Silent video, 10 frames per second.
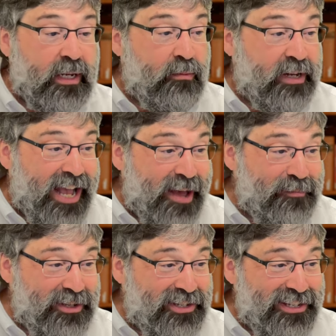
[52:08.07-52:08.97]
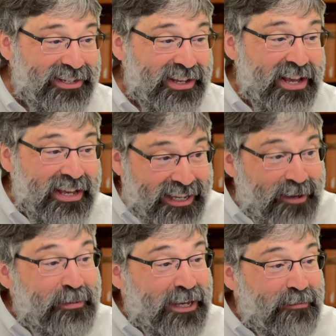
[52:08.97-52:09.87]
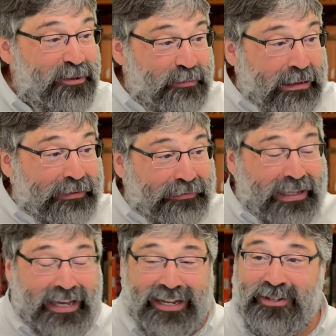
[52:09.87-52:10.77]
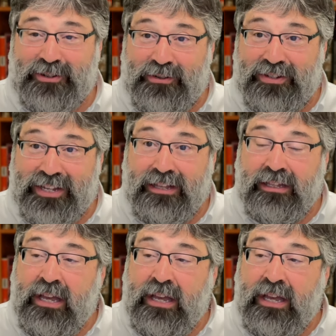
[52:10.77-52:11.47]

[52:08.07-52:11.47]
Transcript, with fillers: And what happens is he becomes a butterfly as a result.